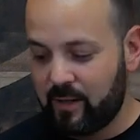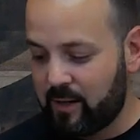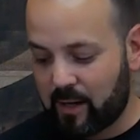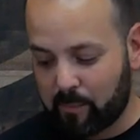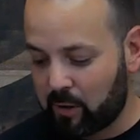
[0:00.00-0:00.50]

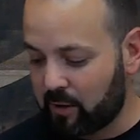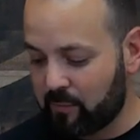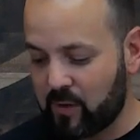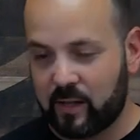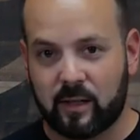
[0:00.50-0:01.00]
I plug them
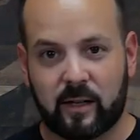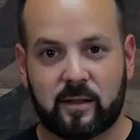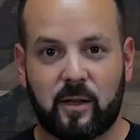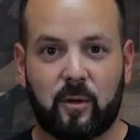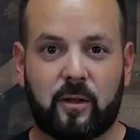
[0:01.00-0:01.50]
in, I see
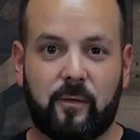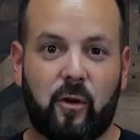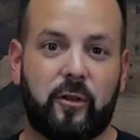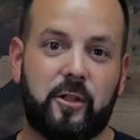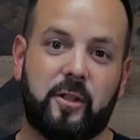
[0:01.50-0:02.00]
what the
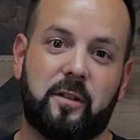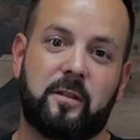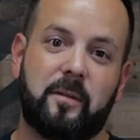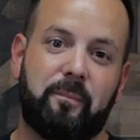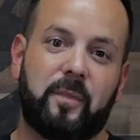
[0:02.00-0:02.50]
voltage is.
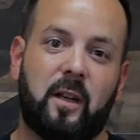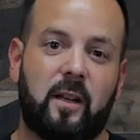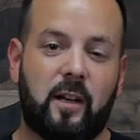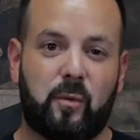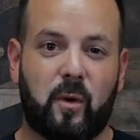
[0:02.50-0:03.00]

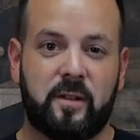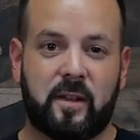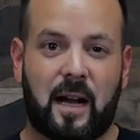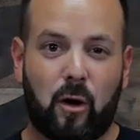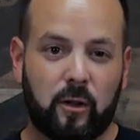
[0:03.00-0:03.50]
If one's an
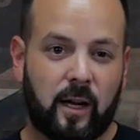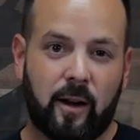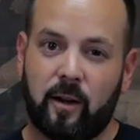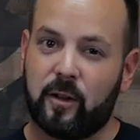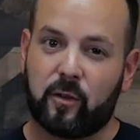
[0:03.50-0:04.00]
outlier
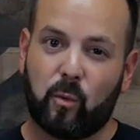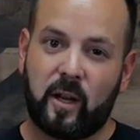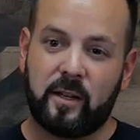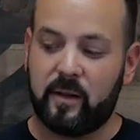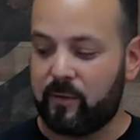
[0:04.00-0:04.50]
and it's way
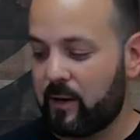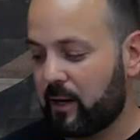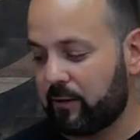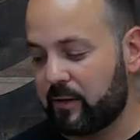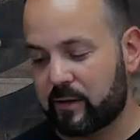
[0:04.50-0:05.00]
different, I'll
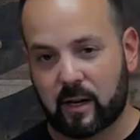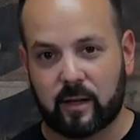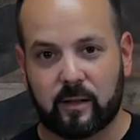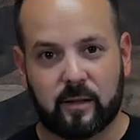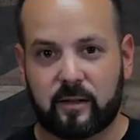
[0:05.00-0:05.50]
just kind of
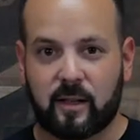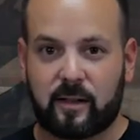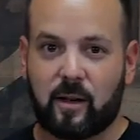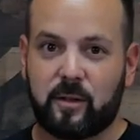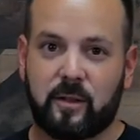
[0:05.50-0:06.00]
set that
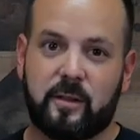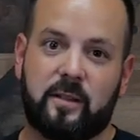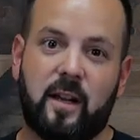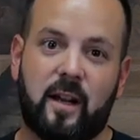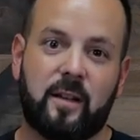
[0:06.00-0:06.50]
one to the
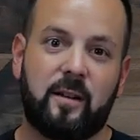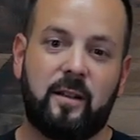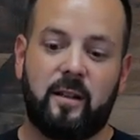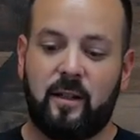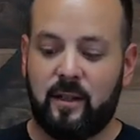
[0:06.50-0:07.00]
side.
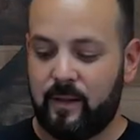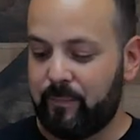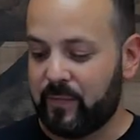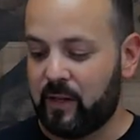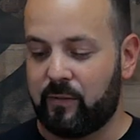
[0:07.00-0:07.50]

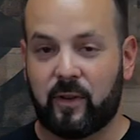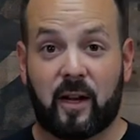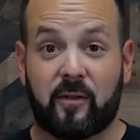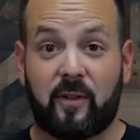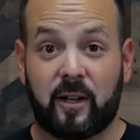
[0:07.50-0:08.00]
If I
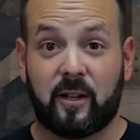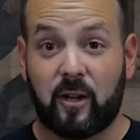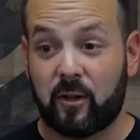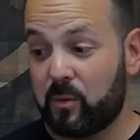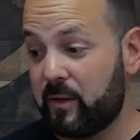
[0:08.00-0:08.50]
find
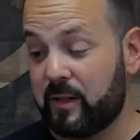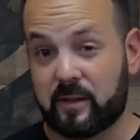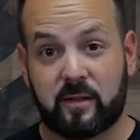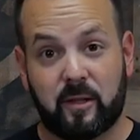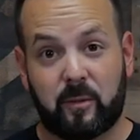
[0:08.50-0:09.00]
another one that's
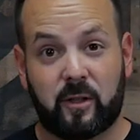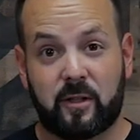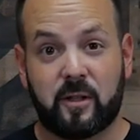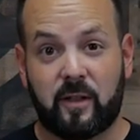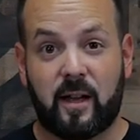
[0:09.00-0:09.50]
similar to
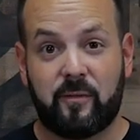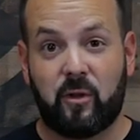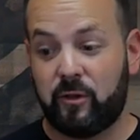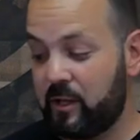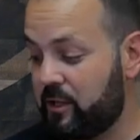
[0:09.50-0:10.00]
that
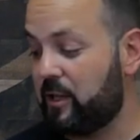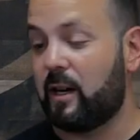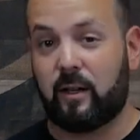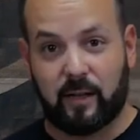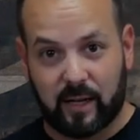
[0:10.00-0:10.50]
voltage,
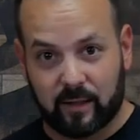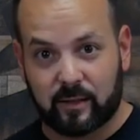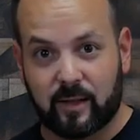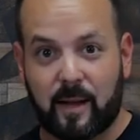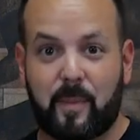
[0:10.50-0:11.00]
I'll add it to
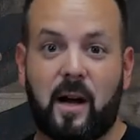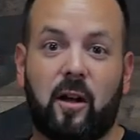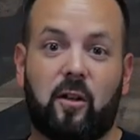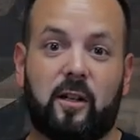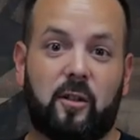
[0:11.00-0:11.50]
that
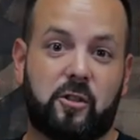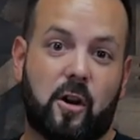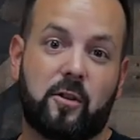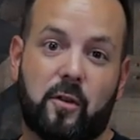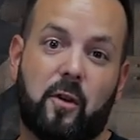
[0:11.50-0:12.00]
pile and I'll
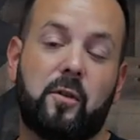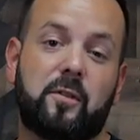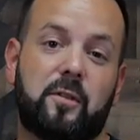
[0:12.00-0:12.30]
charge those